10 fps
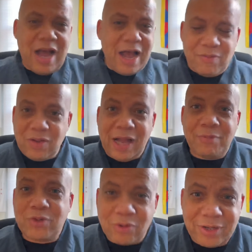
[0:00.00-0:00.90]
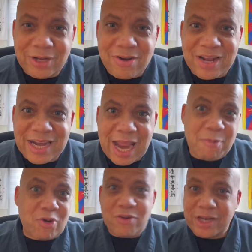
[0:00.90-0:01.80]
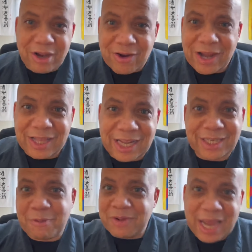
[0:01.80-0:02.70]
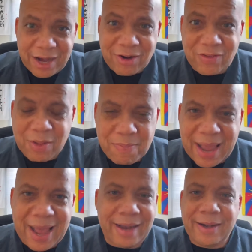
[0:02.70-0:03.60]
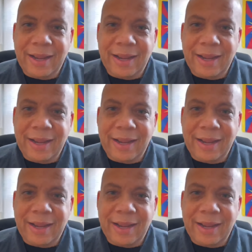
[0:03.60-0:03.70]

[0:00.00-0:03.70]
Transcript: I'm I'm doing yoga today. I'm going to yoga class. I'm getting on the mat.